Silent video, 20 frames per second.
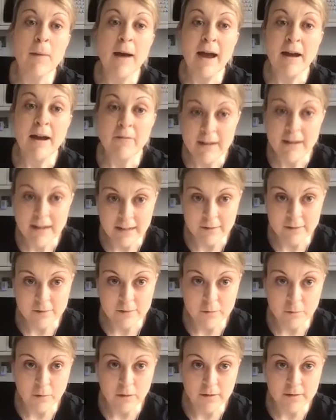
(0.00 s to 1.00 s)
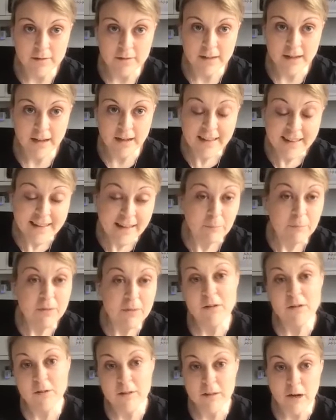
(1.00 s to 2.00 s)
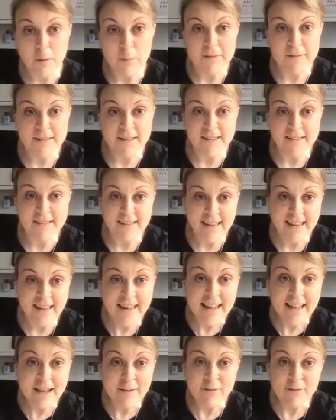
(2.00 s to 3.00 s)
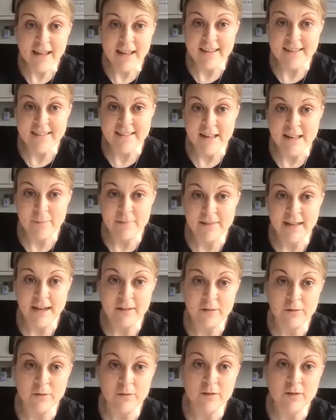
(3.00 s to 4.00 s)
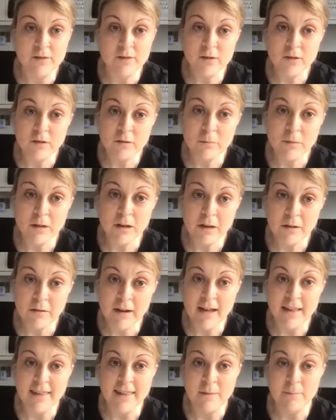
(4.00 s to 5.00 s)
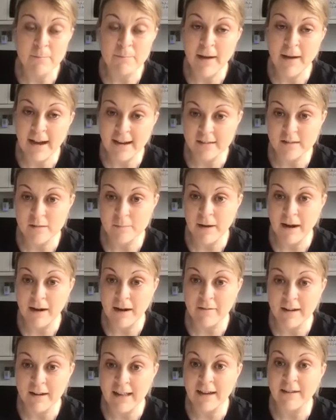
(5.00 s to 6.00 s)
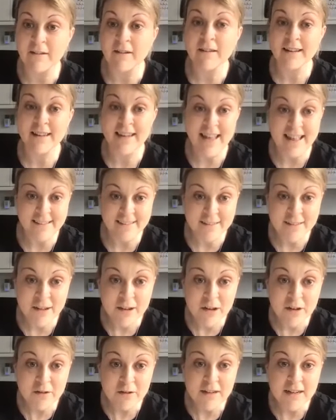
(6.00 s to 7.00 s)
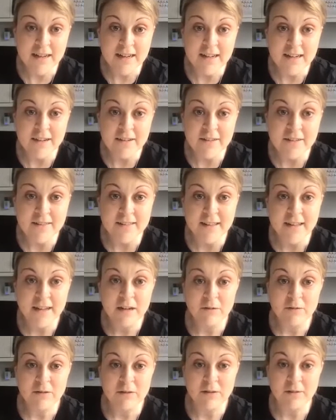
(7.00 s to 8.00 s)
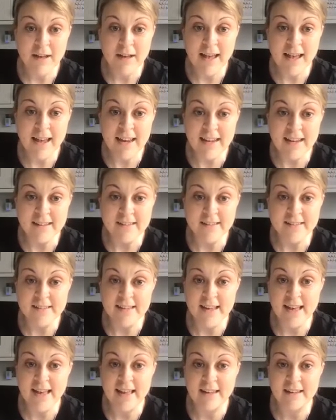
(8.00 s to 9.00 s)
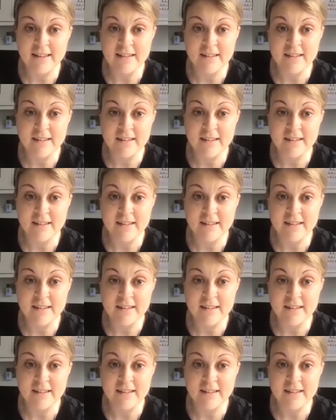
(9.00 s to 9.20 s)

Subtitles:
parallel squat. And then we do the opposite. So the left leg steps out to a sumo and then back to parallel. Let's go, girls. Do 8 to 10.